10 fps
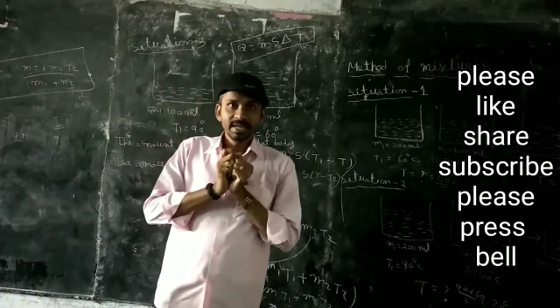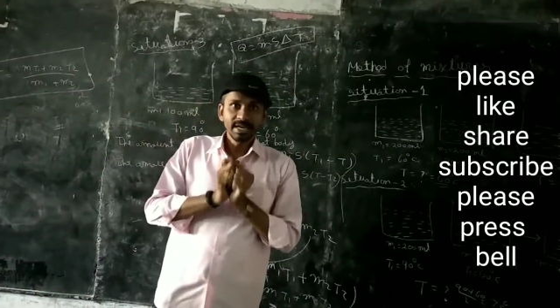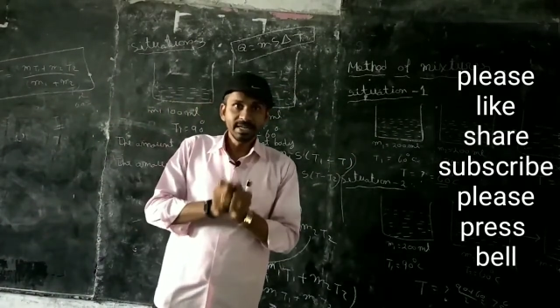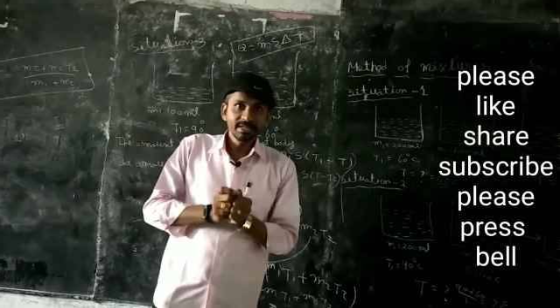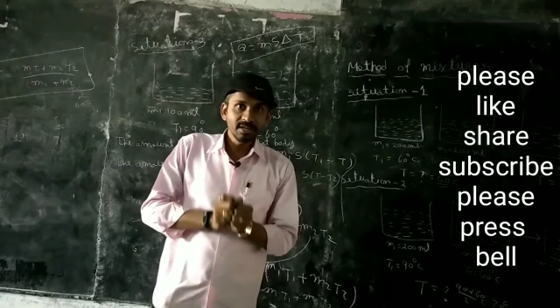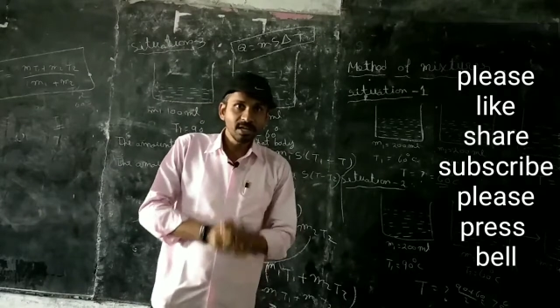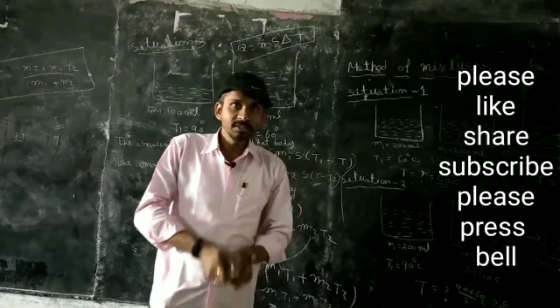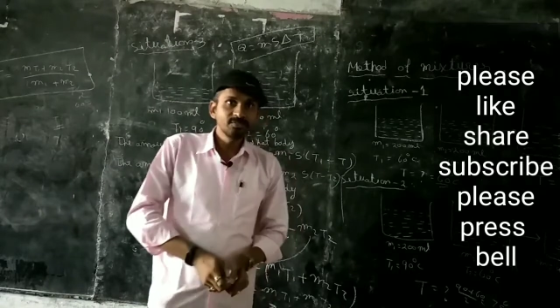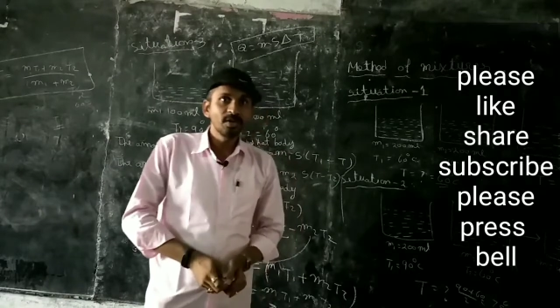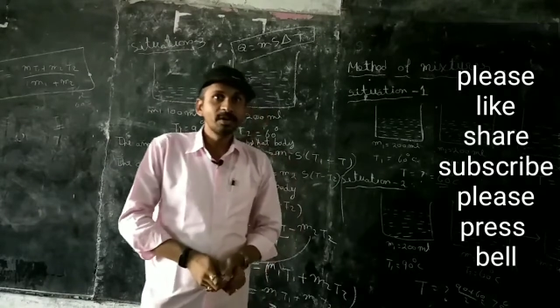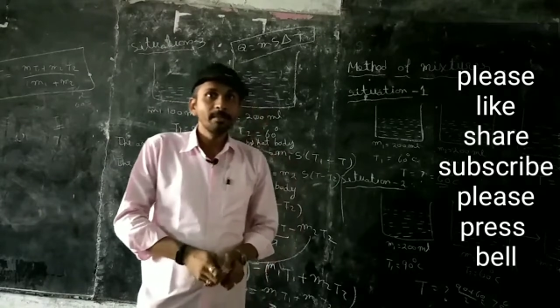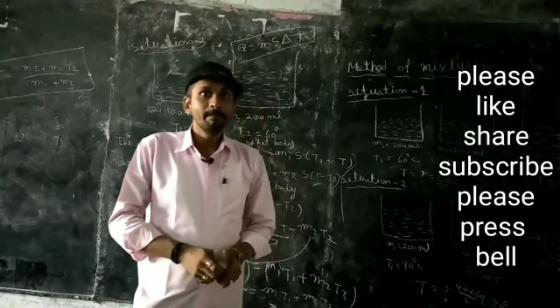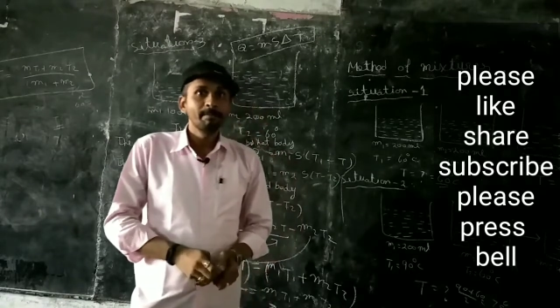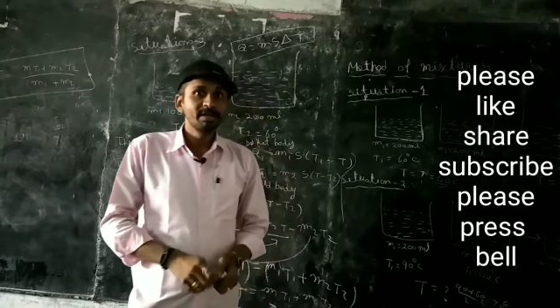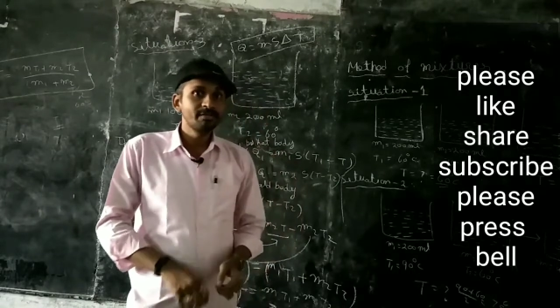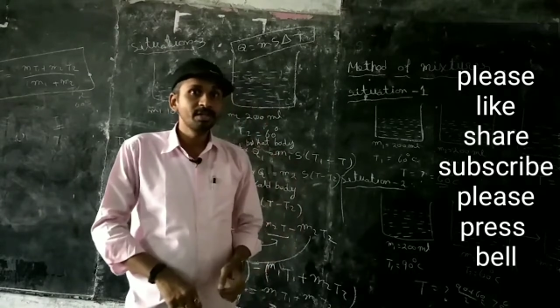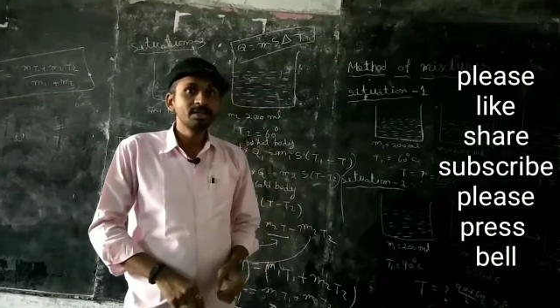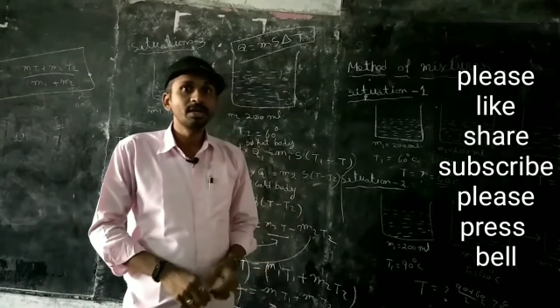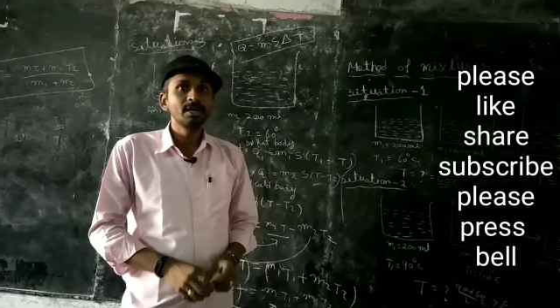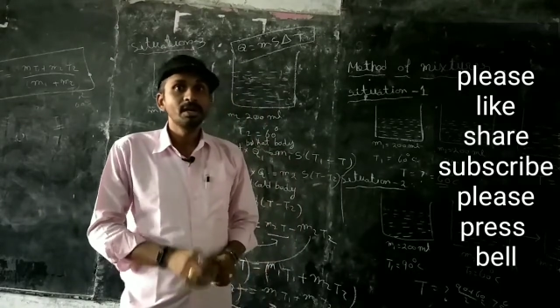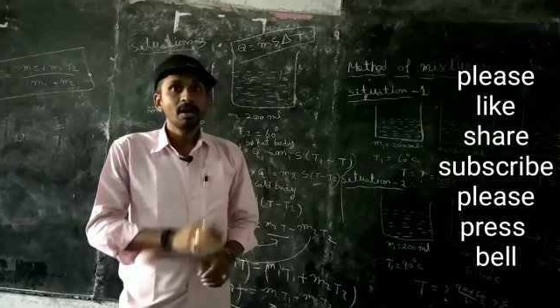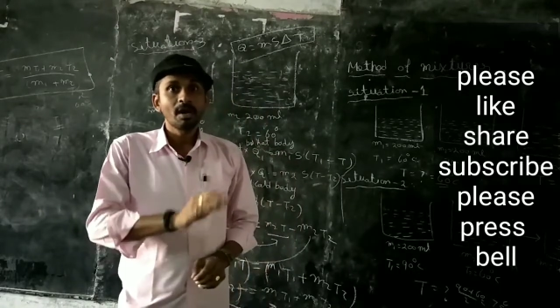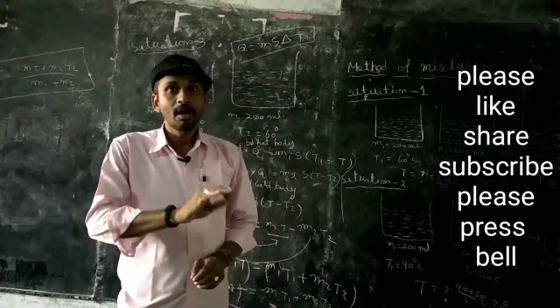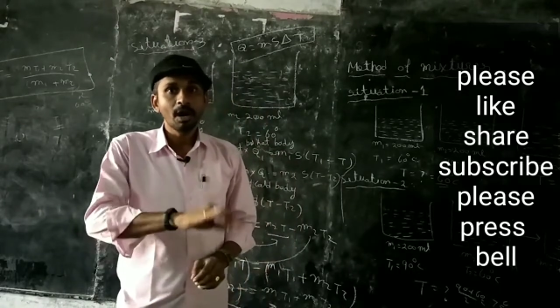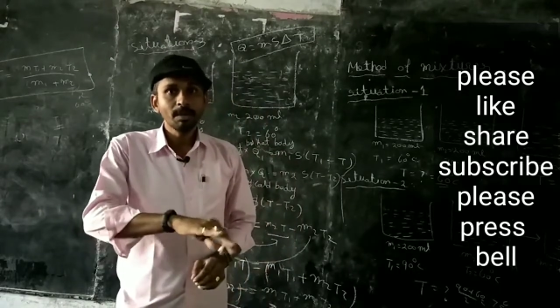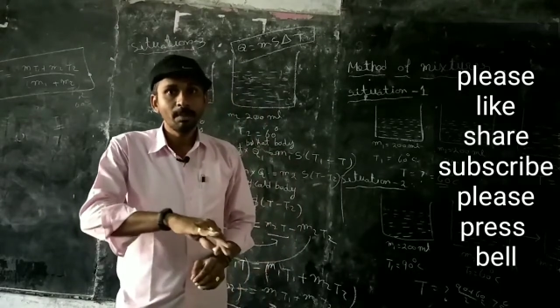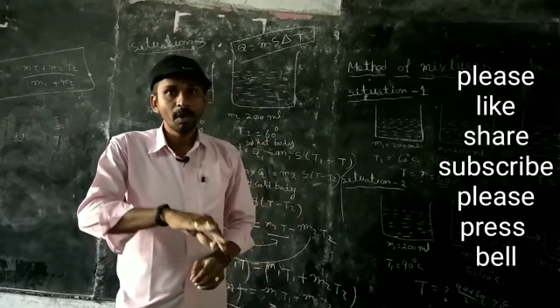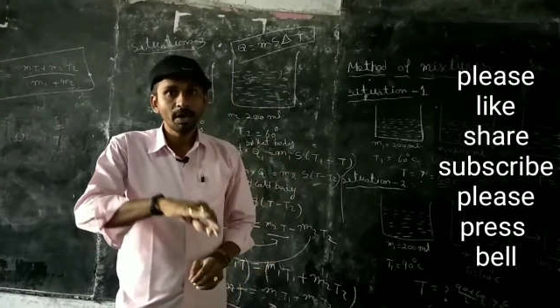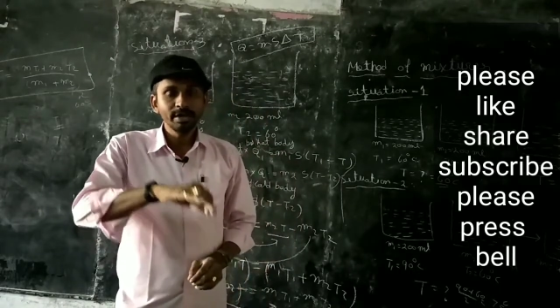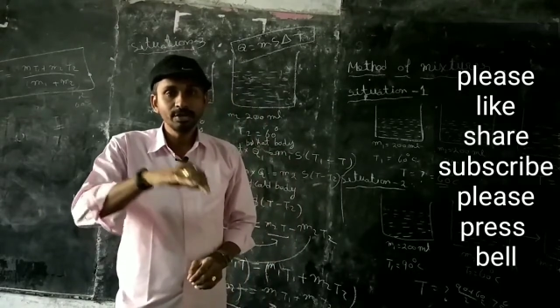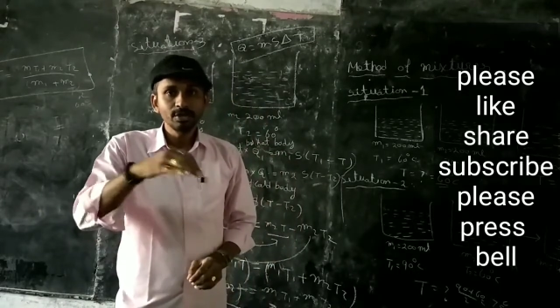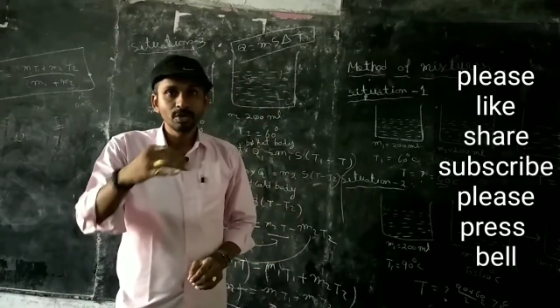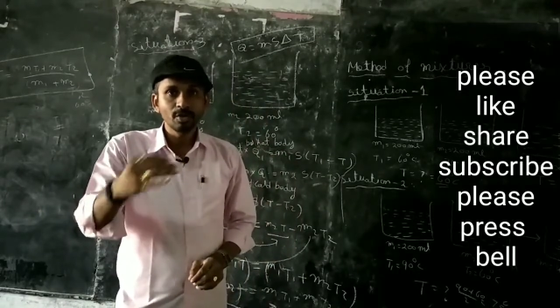heat transfer between the hot body to the